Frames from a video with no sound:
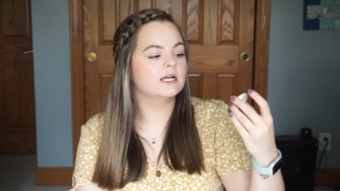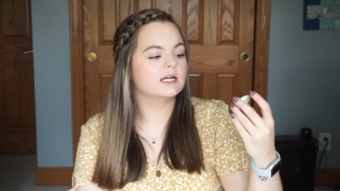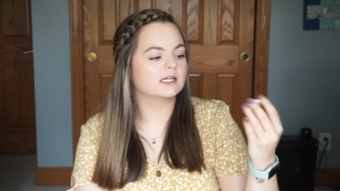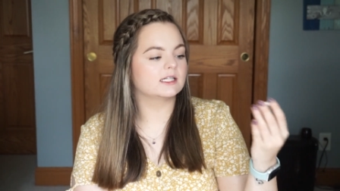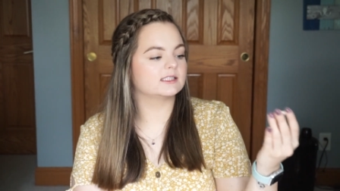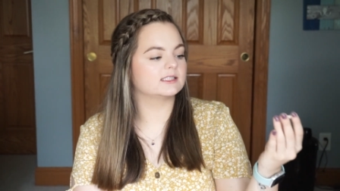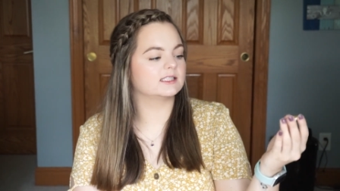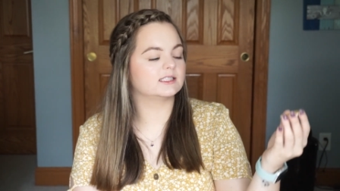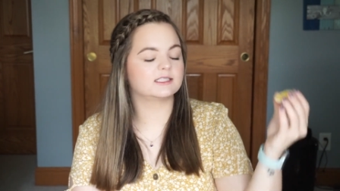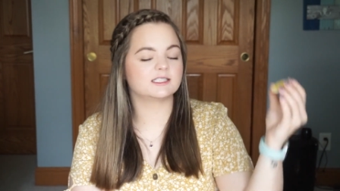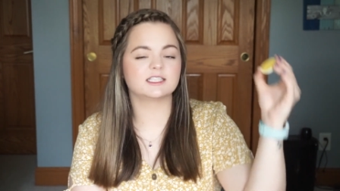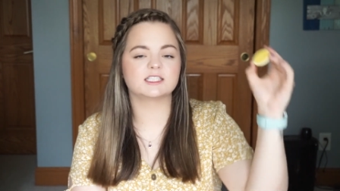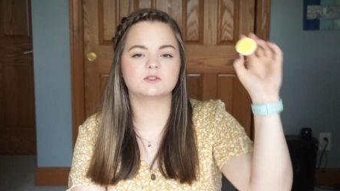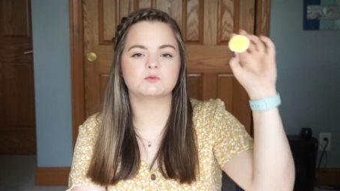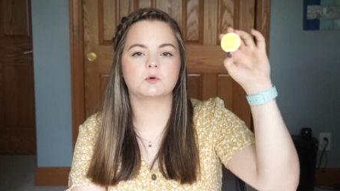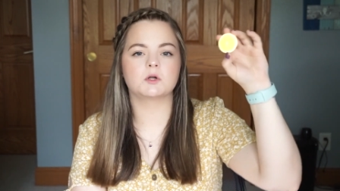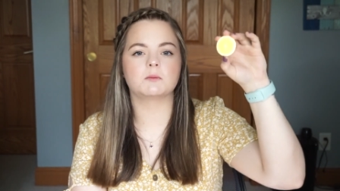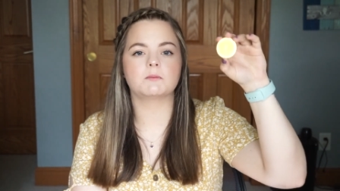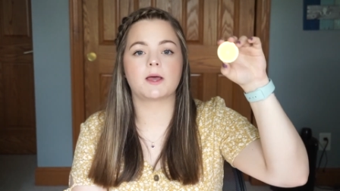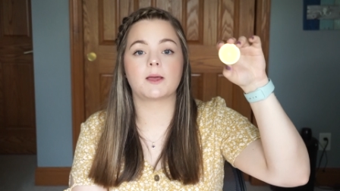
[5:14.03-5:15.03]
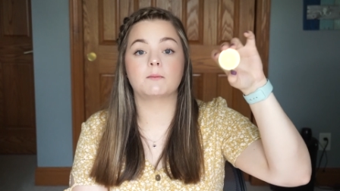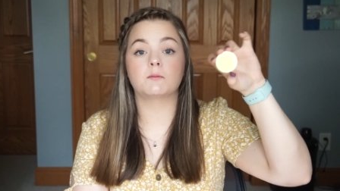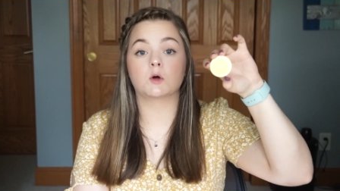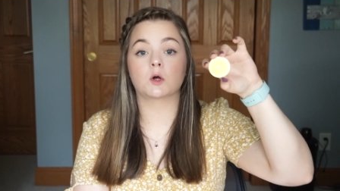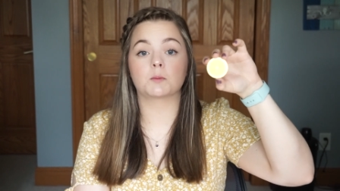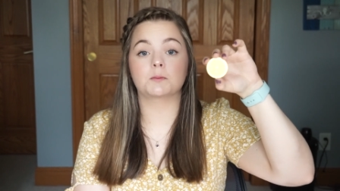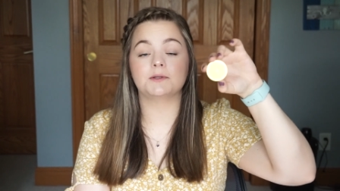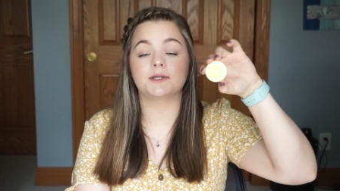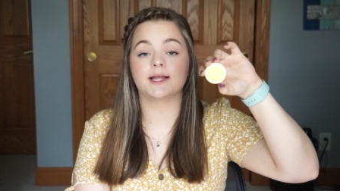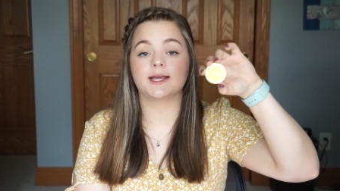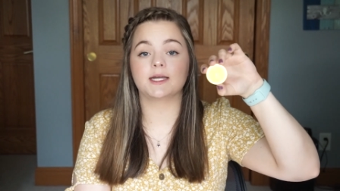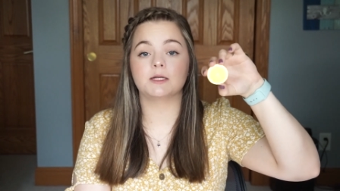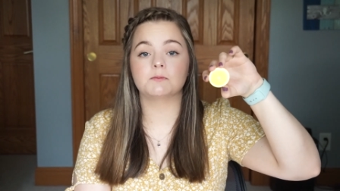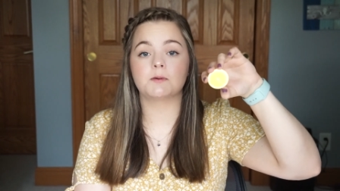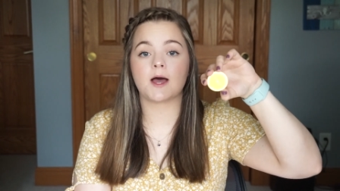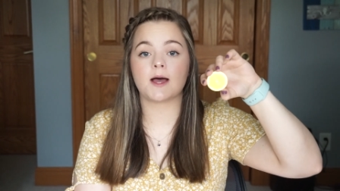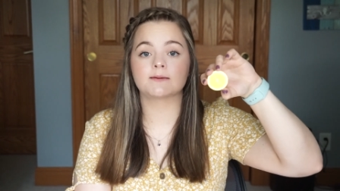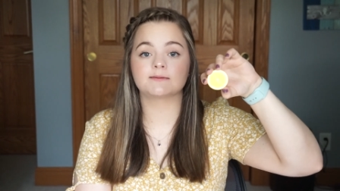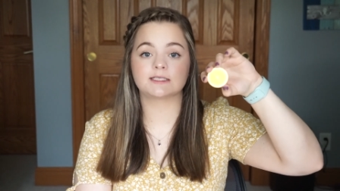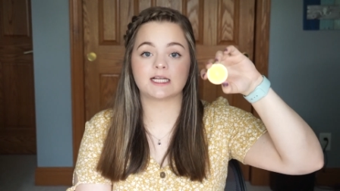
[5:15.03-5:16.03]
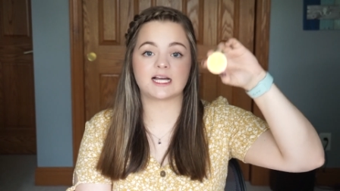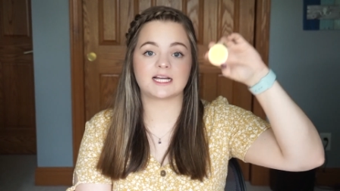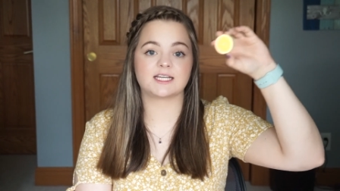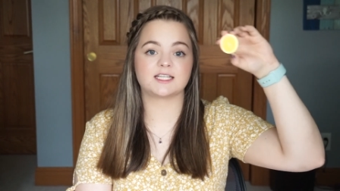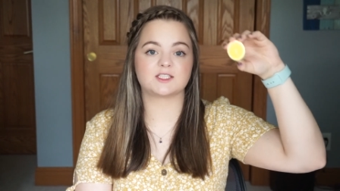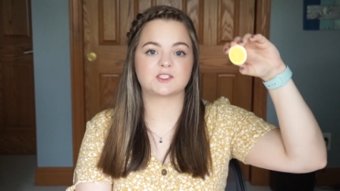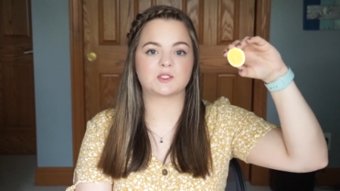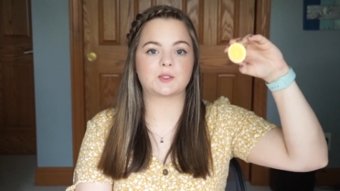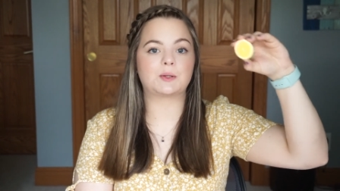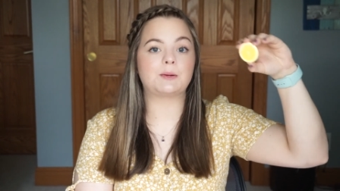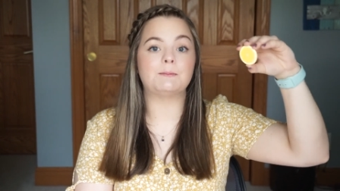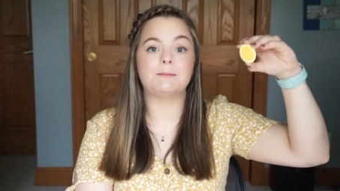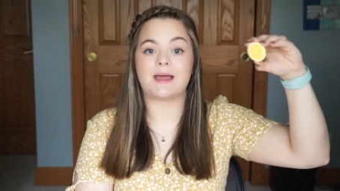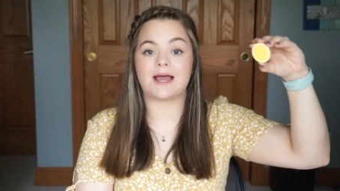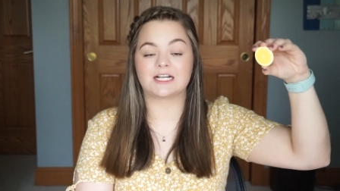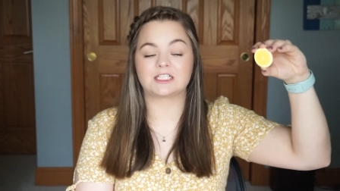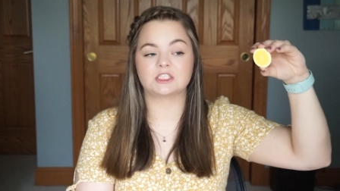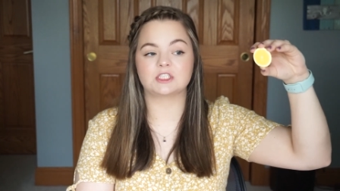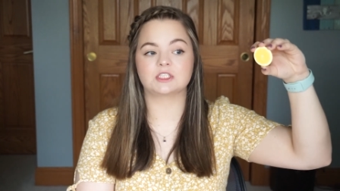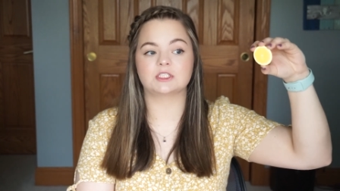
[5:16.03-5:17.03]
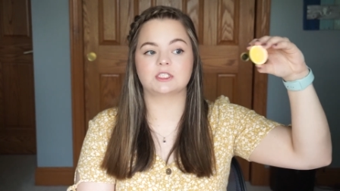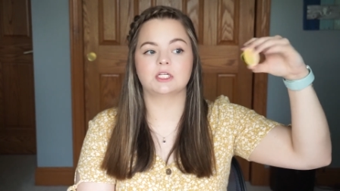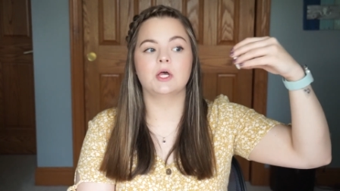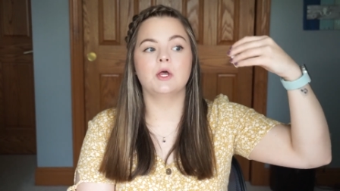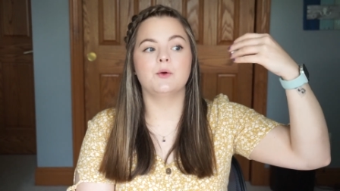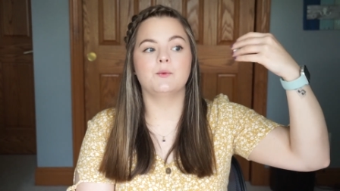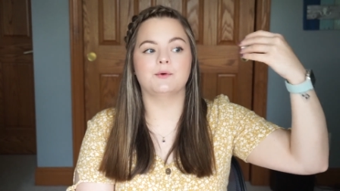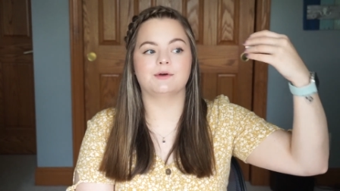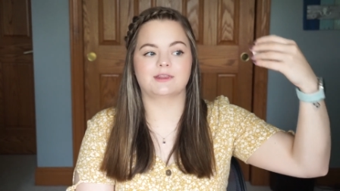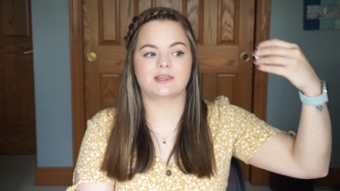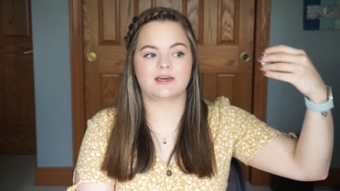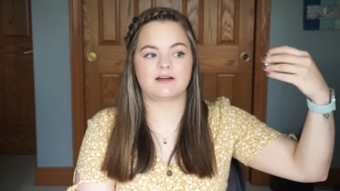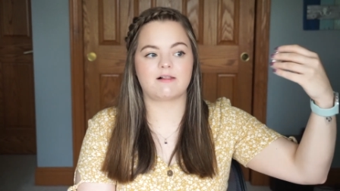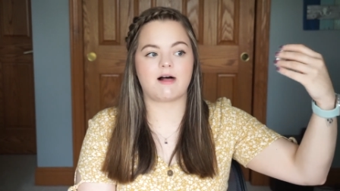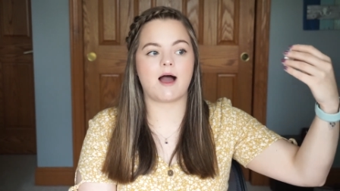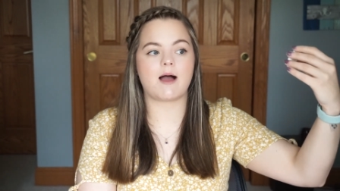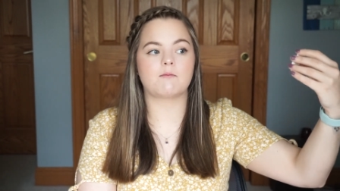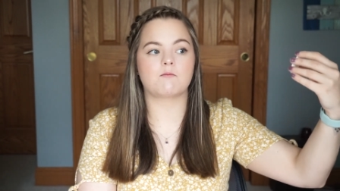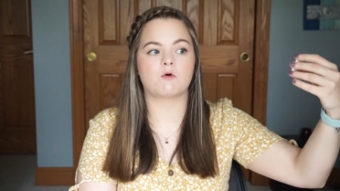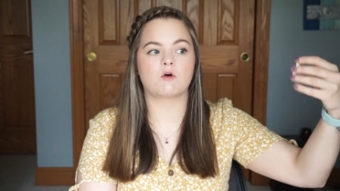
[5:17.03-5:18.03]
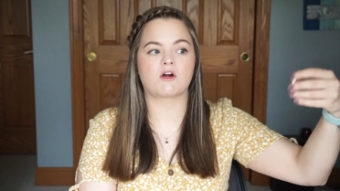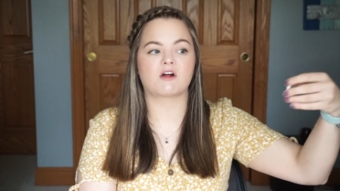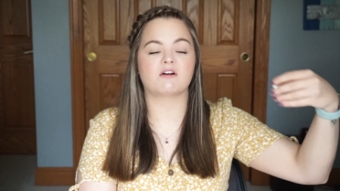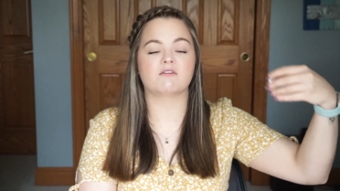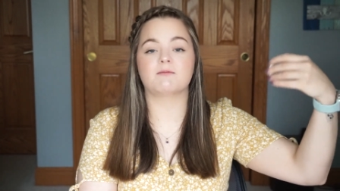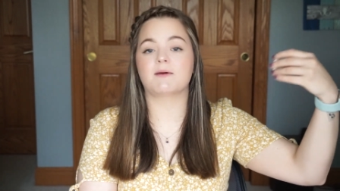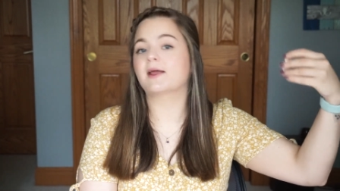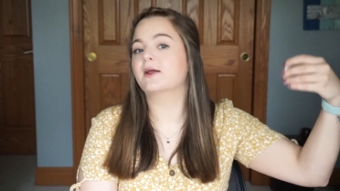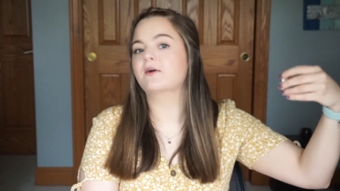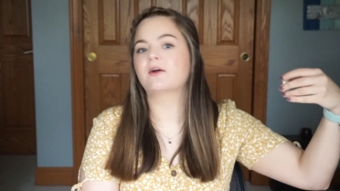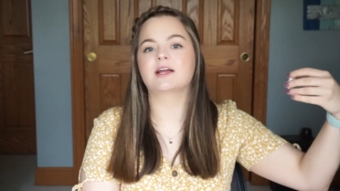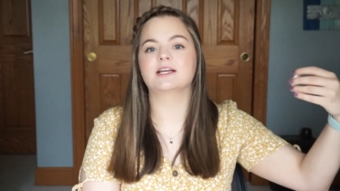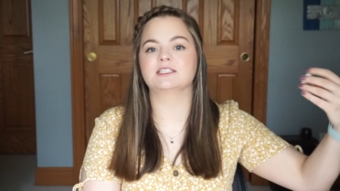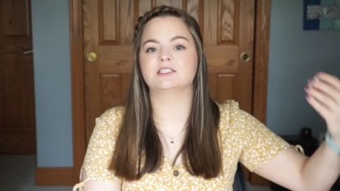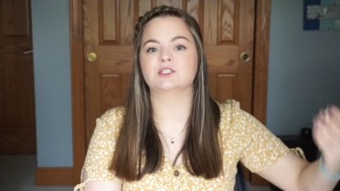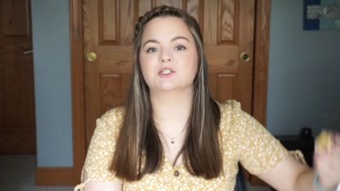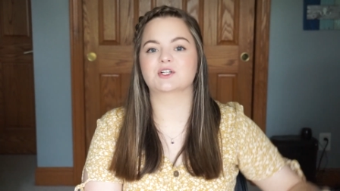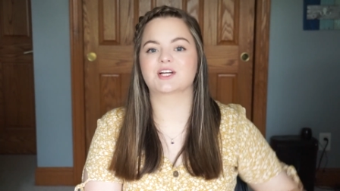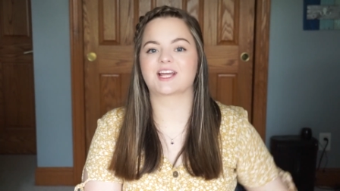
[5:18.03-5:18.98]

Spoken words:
because this is one of my more plain pop sockets, so it matches with a lot more of my crazier